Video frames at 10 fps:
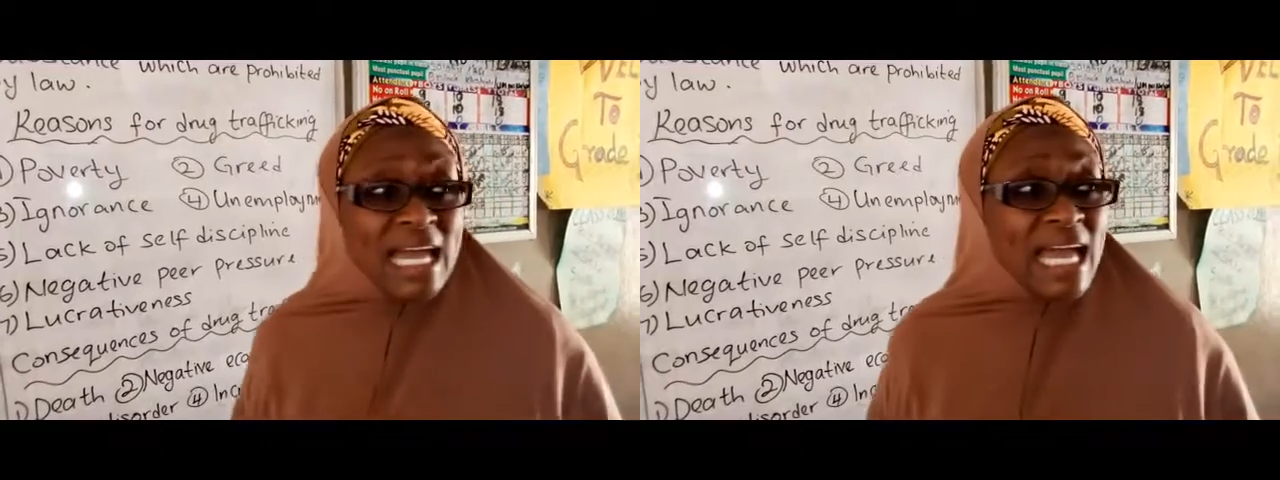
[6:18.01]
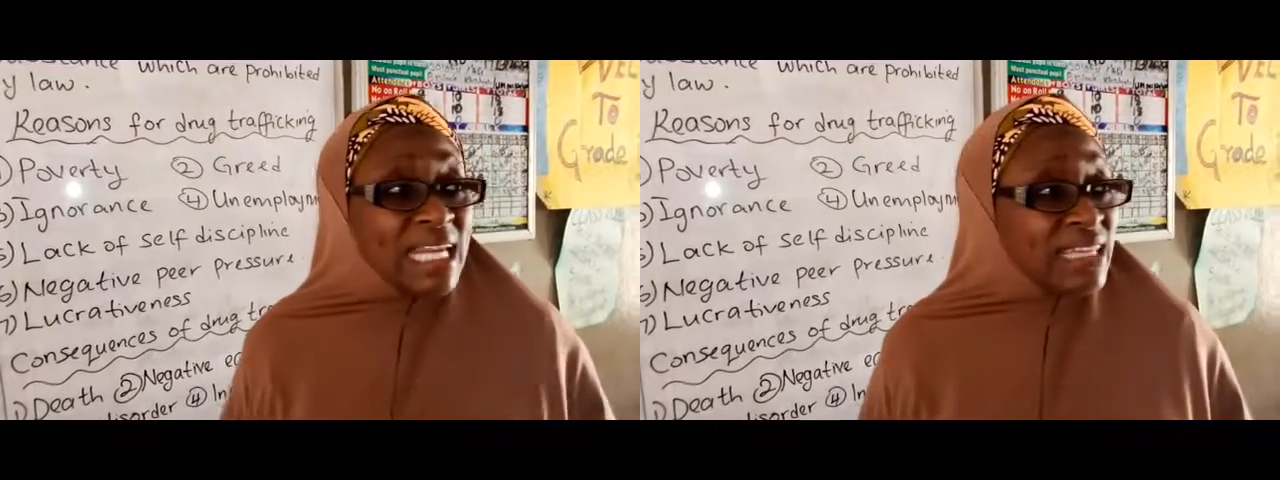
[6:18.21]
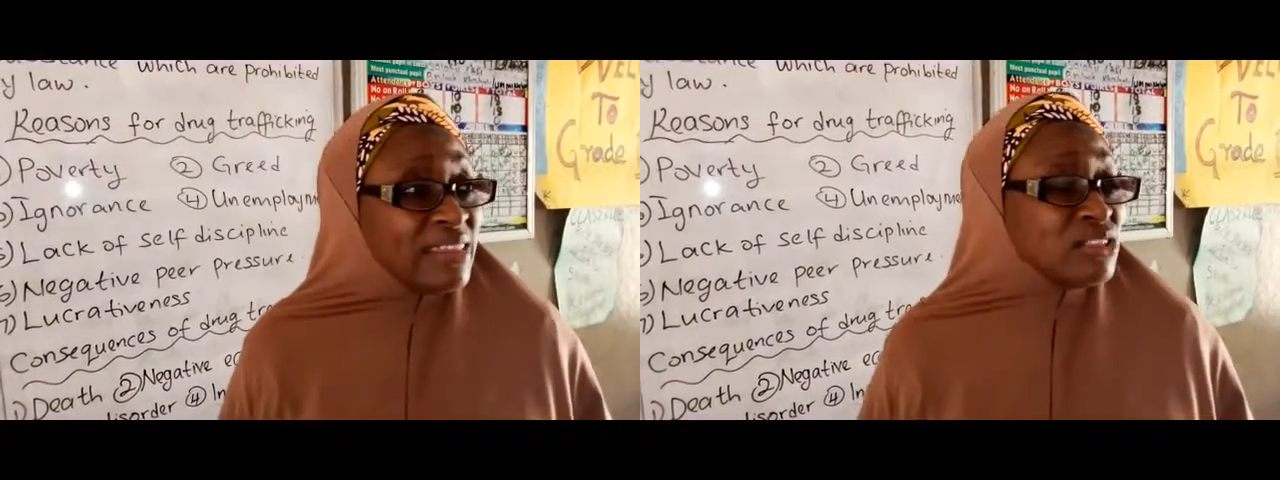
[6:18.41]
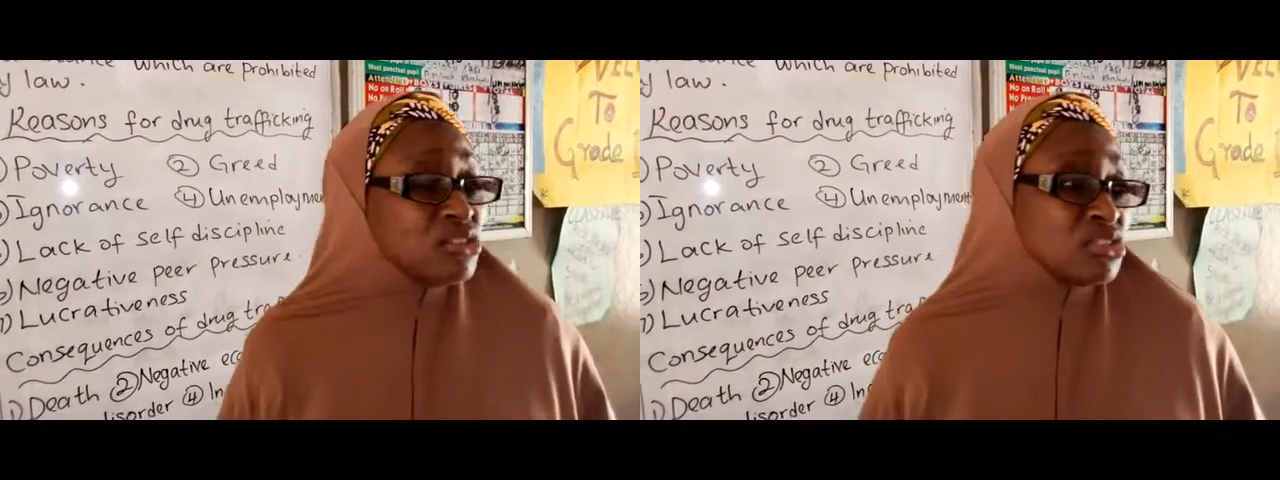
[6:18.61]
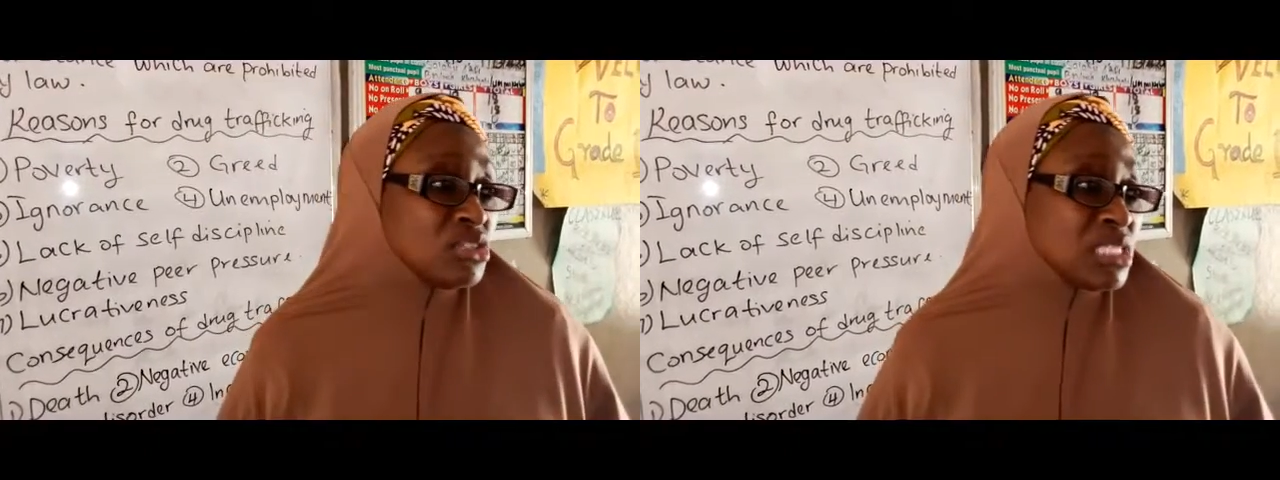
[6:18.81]
anything to
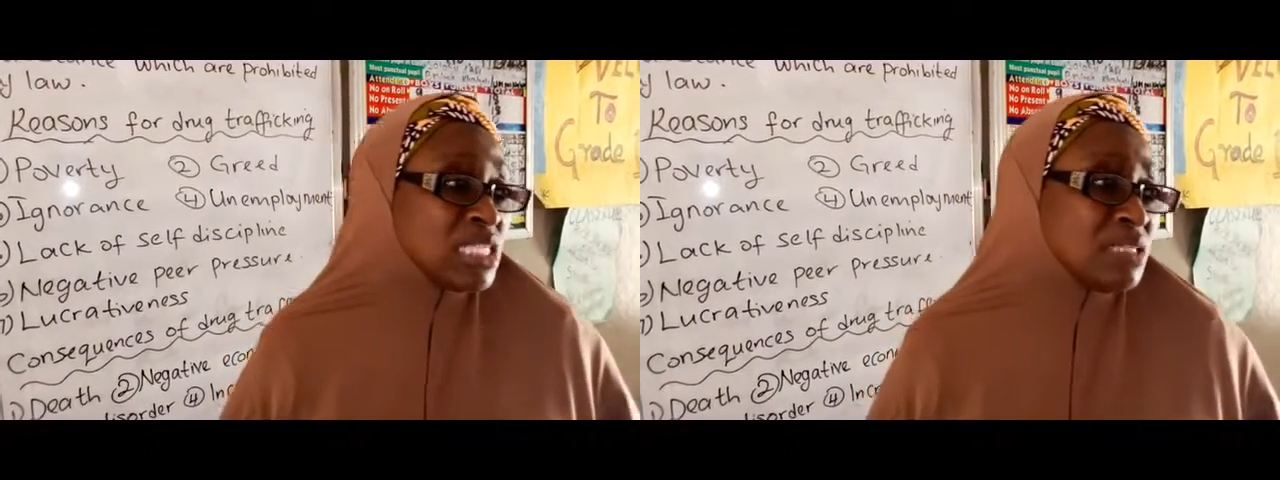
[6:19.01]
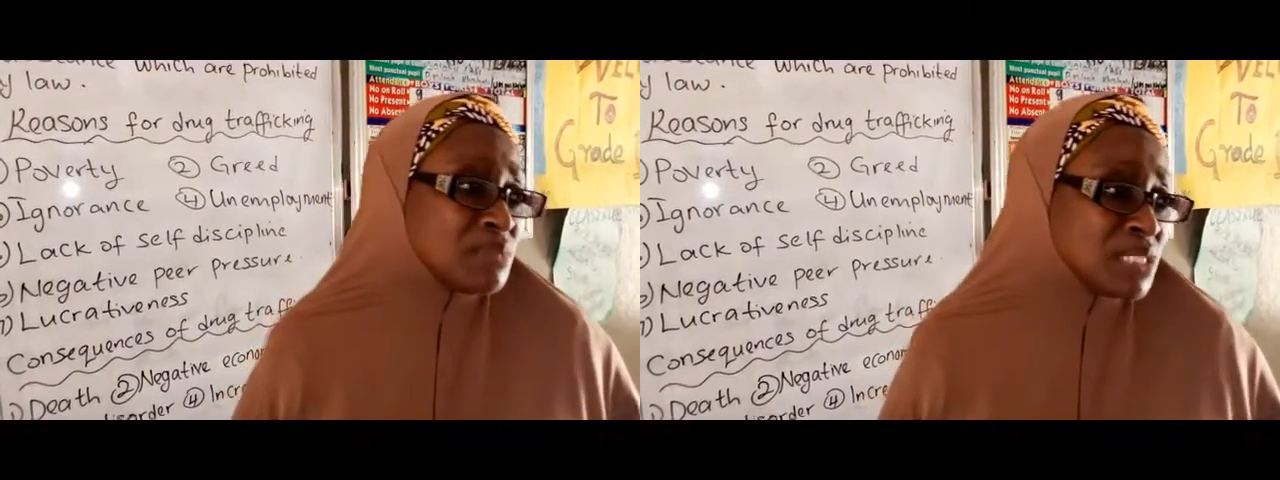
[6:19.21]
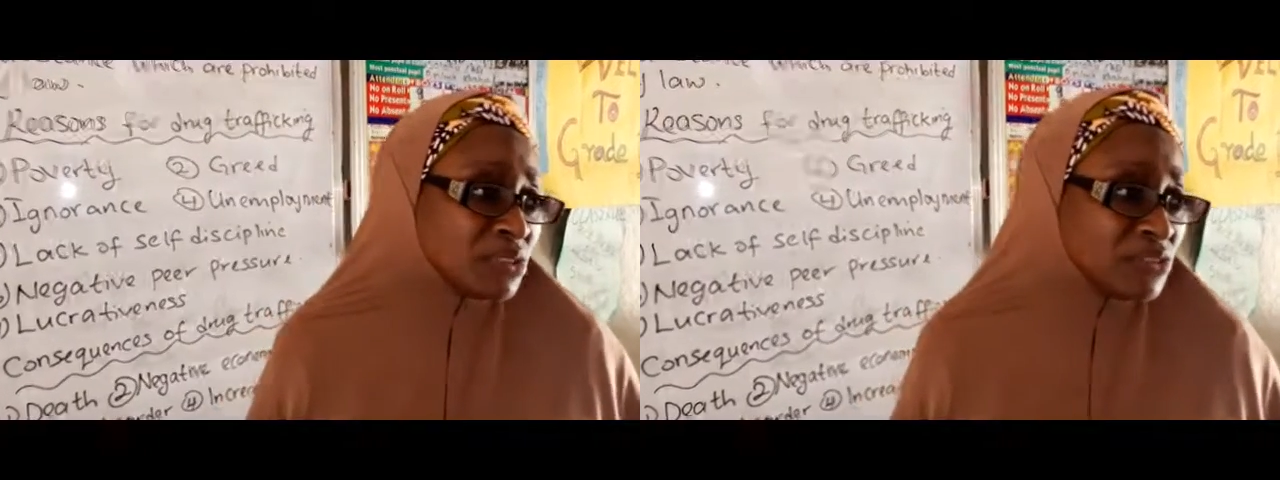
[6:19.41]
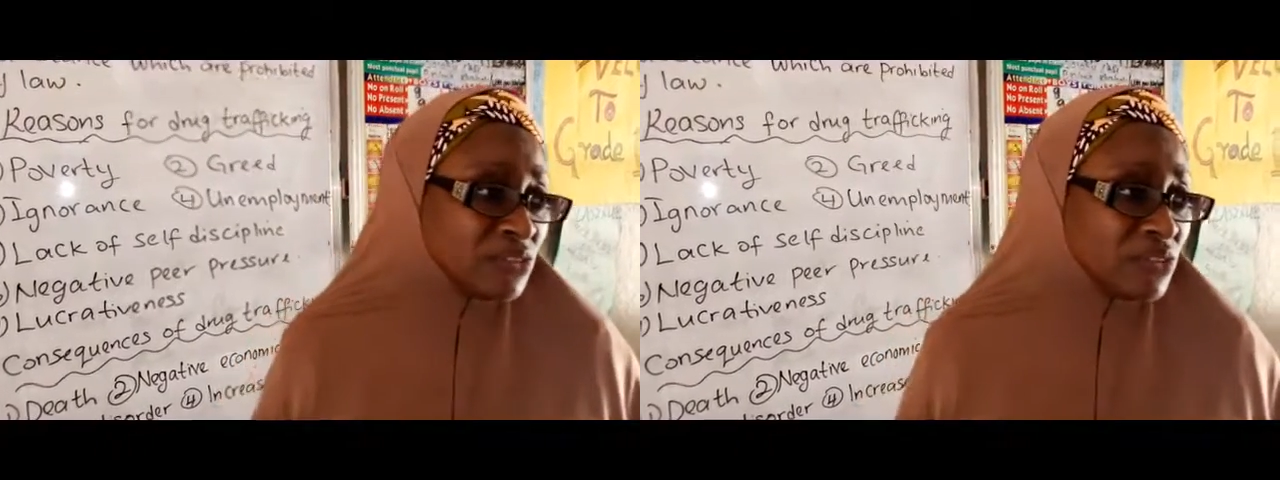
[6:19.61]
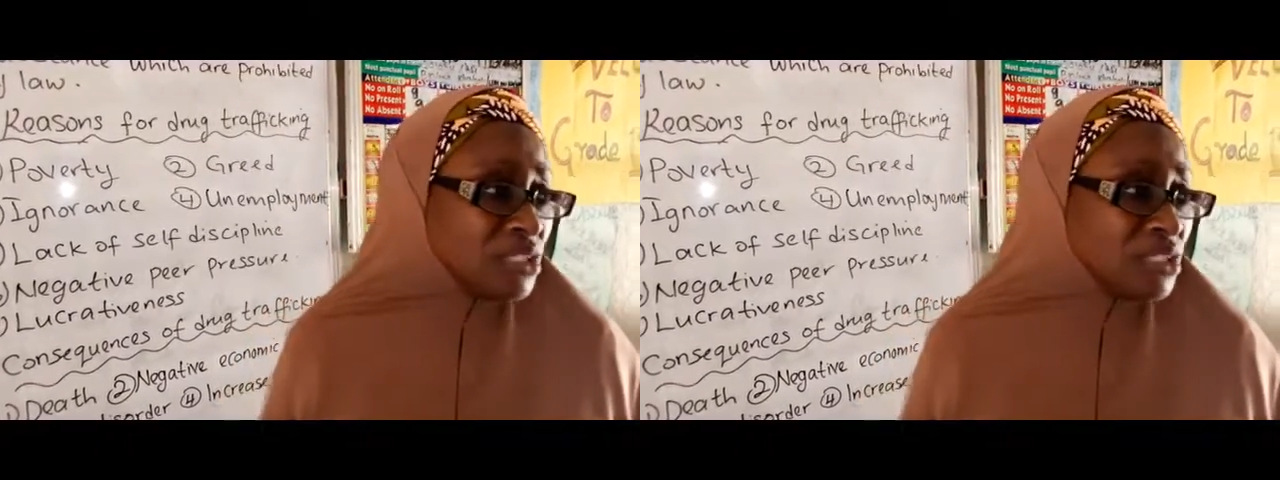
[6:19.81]
sustain himself.